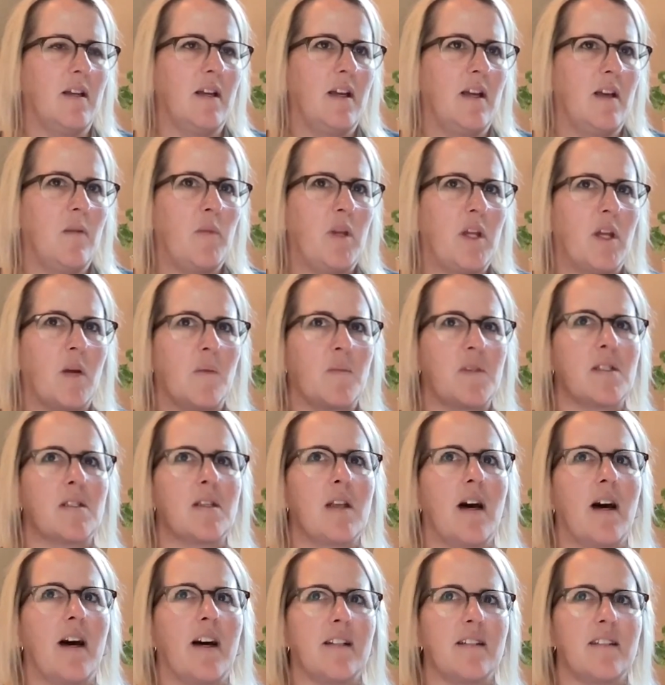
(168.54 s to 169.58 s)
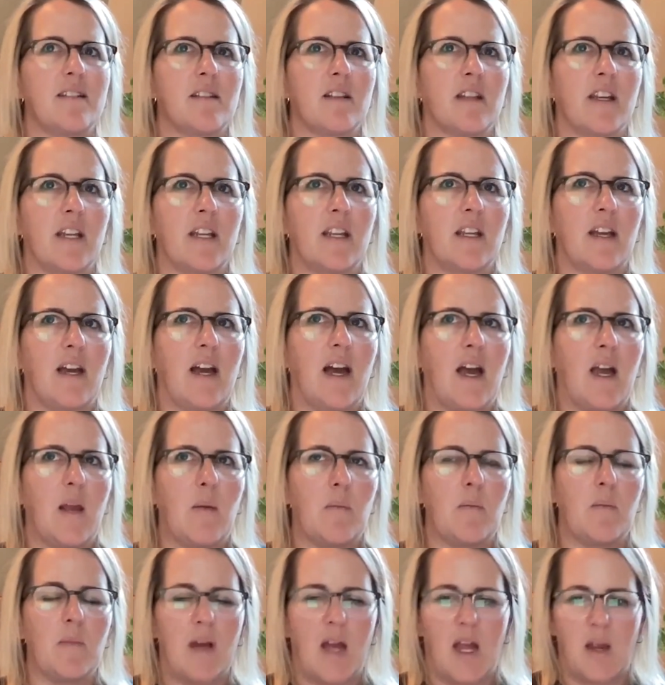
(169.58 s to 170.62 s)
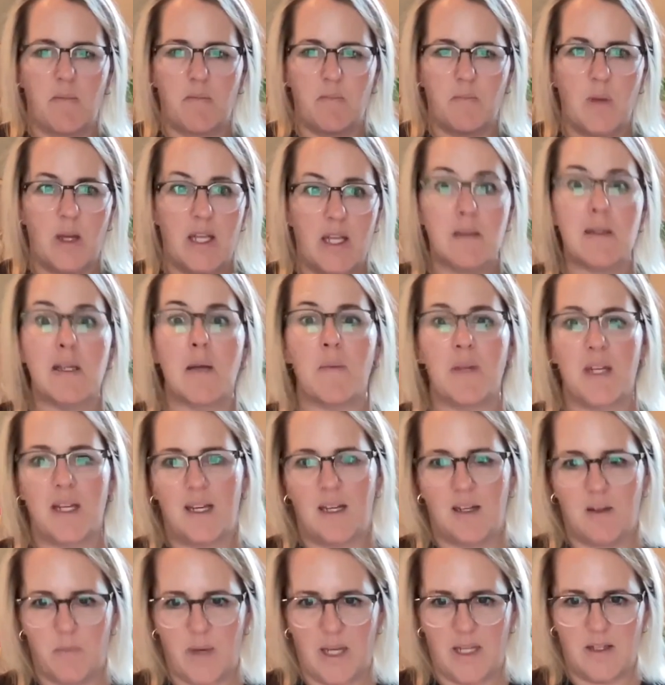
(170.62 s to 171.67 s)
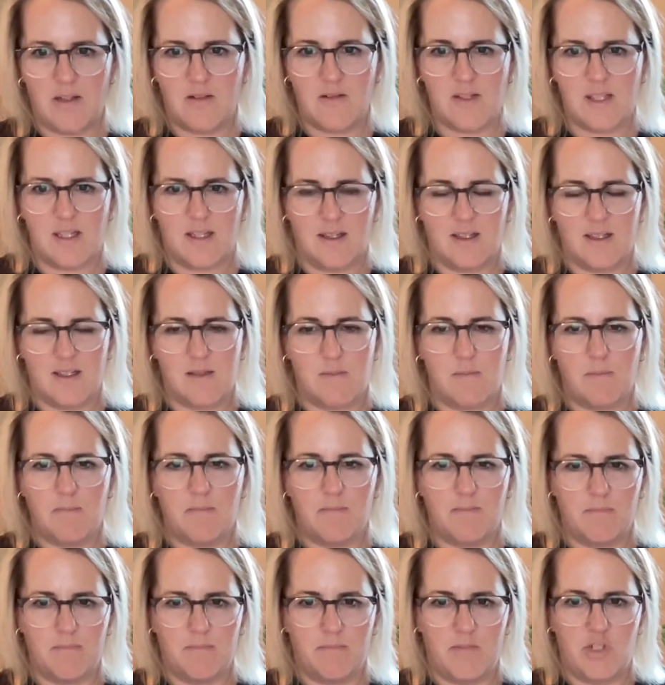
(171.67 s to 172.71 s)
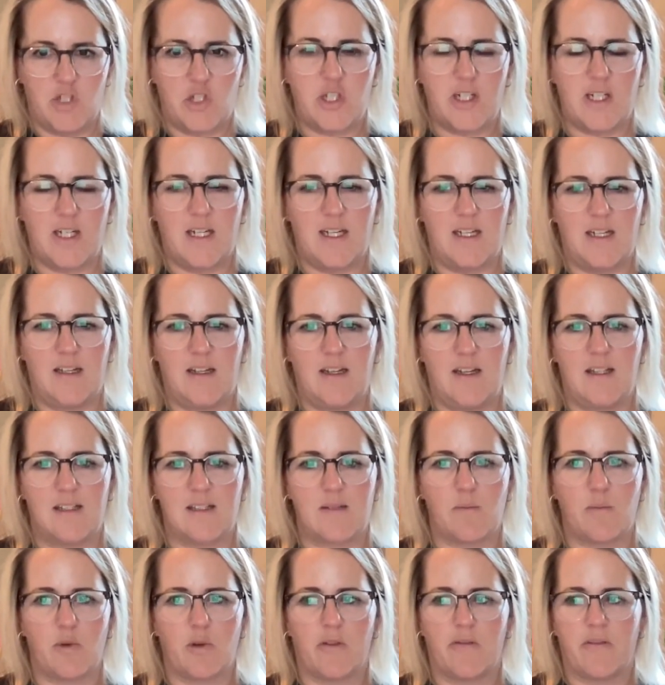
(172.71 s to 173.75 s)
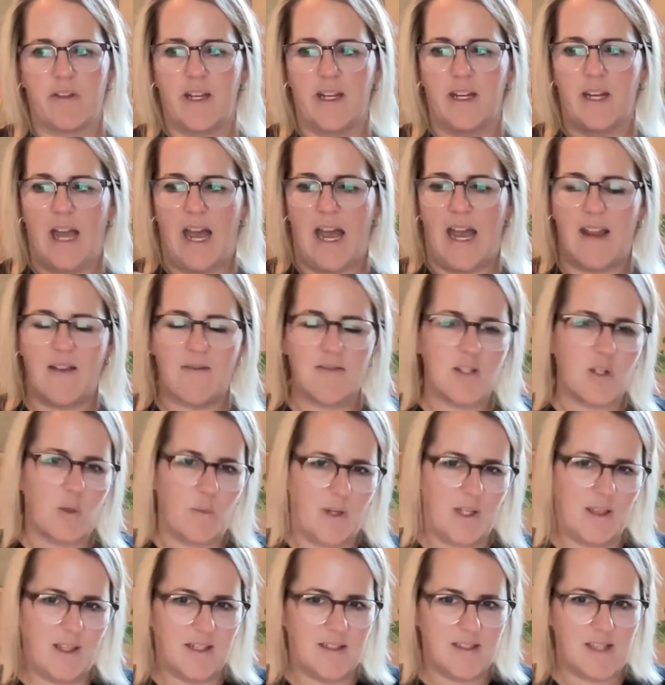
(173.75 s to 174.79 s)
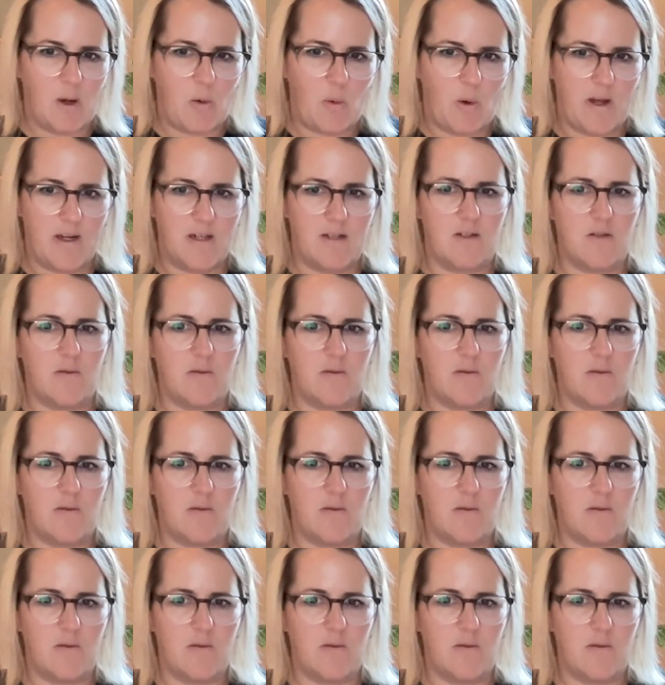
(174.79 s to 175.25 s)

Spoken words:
becomes not like I'm intimidated by using this machine. It's more of like I have so many things I want to do